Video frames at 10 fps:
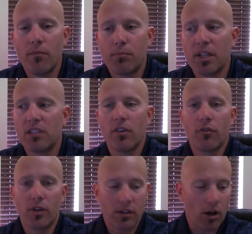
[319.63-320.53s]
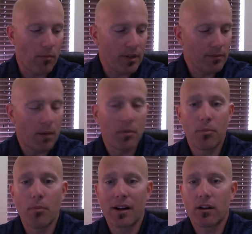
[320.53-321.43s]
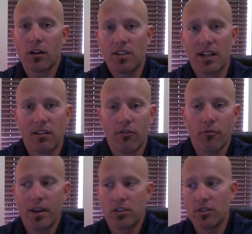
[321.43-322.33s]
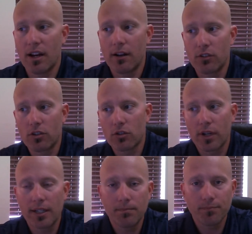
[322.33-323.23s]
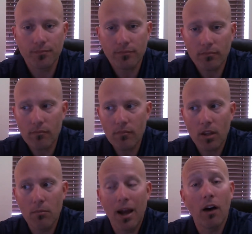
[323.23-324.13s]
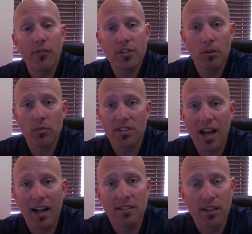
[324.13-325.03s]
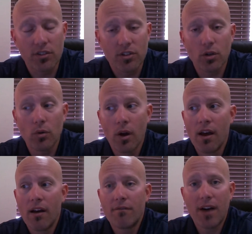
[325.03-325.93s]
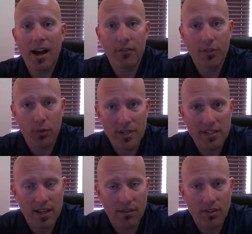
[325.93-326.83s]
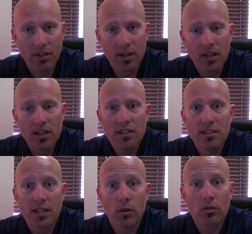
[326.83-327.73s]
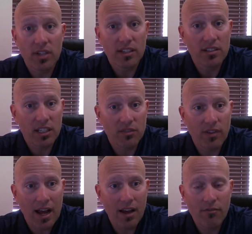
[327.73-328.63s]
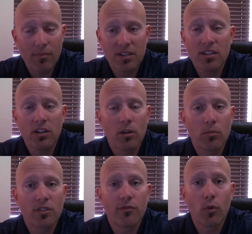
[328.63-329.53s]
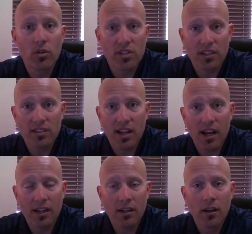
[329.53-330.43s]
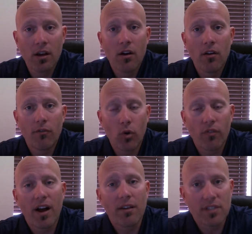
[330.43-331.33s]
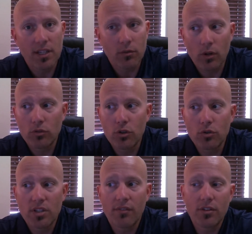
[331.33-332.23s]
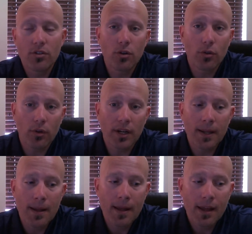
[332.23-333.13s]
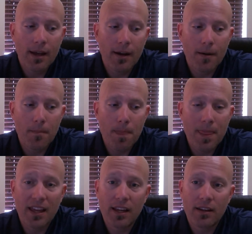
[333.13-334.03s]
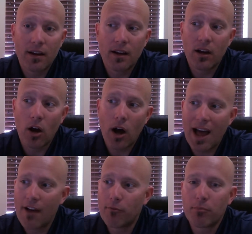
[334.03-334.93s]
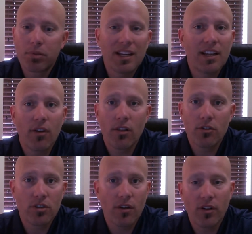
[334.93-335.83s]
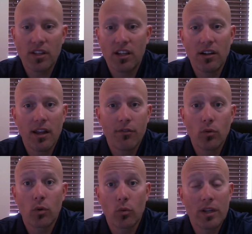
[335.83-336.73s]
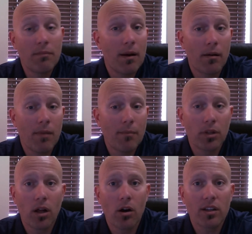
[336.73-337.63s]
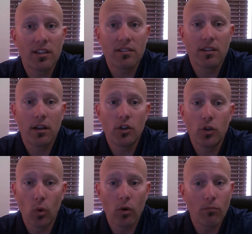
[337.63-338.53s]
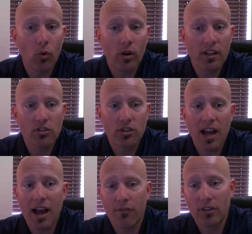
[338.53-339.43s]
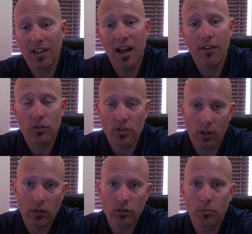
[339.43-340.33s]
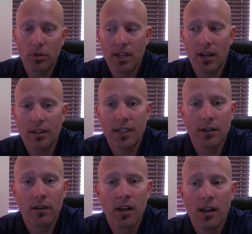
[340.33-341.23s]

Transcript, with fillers: please feel free to call me. I'm going to put my contact information down here at the screen. My office number is 972 537 0665. My cell number is 469 450-2723. Um, and uh, I have plenty of other stuff on the internet. If you want to read my, my blog, it's uh, Your Mortgage guy for Life, which I'll also put down here.